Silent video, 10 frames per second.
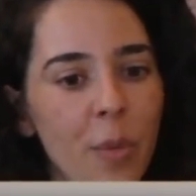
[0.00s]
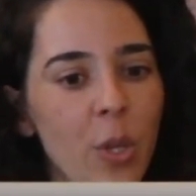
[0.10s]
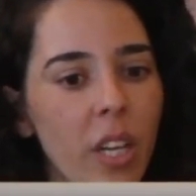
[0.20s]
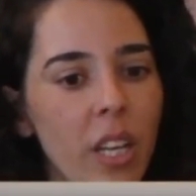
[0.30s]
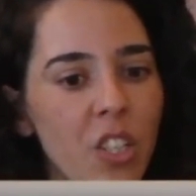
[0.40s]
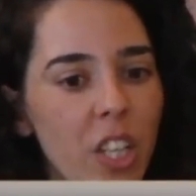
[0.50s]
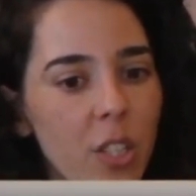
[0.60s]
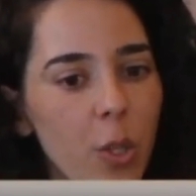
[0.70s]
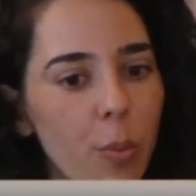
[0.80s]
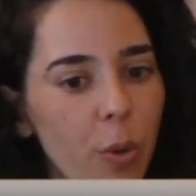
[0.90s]
You can
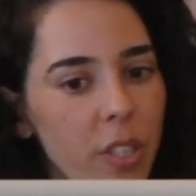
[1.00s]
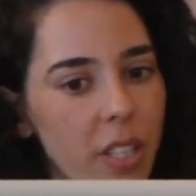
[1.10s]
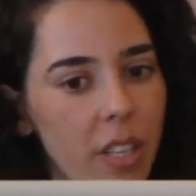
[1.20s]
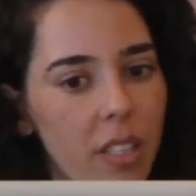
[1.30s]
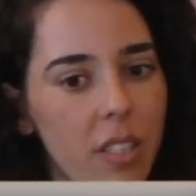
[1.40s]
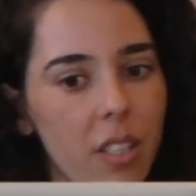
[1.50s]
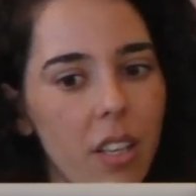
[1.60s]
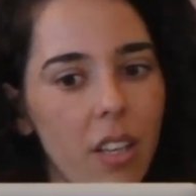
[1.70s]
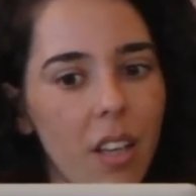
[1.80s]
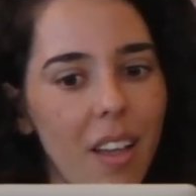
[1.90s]
adjust your process
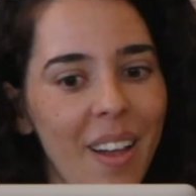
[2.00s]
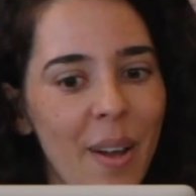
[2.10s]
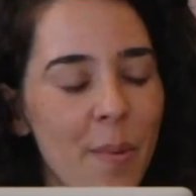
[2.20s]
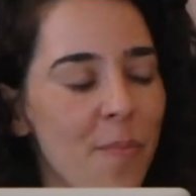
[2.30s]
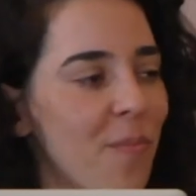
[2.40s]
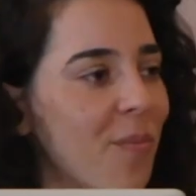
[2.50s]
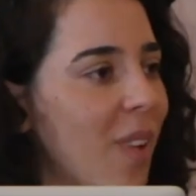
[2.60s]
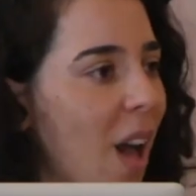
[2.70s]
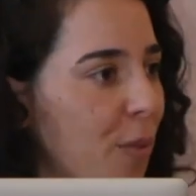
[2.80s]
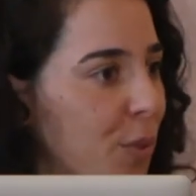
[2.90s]

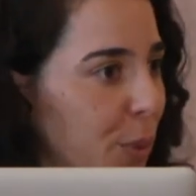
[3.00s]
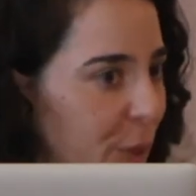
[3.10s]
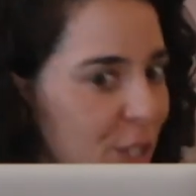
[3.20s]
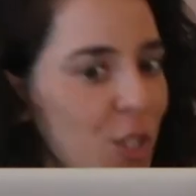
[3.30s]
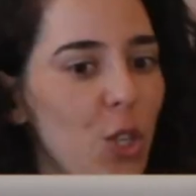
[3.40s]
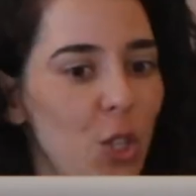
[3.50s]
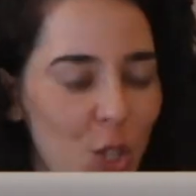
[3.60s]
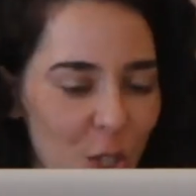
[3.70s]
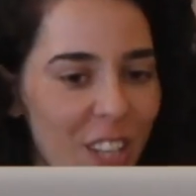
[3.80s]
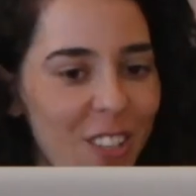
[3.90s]
afterwards. You
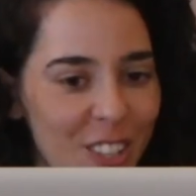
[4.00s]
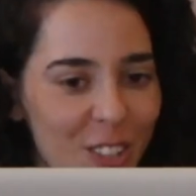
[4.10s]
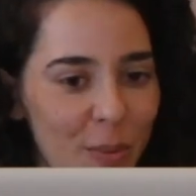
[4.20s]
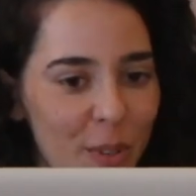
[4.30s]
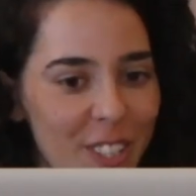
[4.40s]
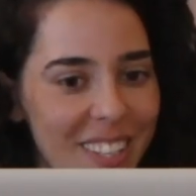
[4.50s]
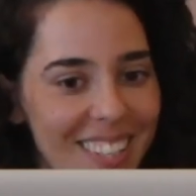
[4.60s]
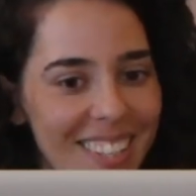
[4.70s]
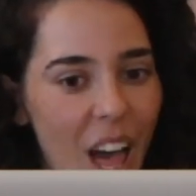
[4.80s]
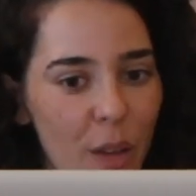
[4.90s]
should adjust your
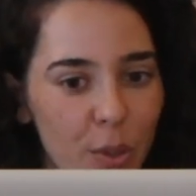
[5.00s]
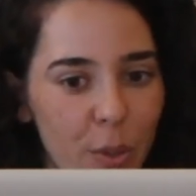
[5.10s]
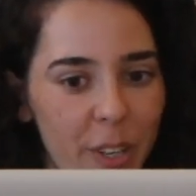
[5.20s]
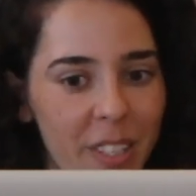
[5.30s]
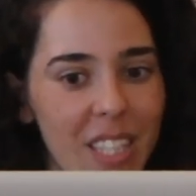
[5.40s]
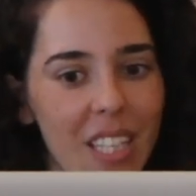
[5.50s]
process afterwards.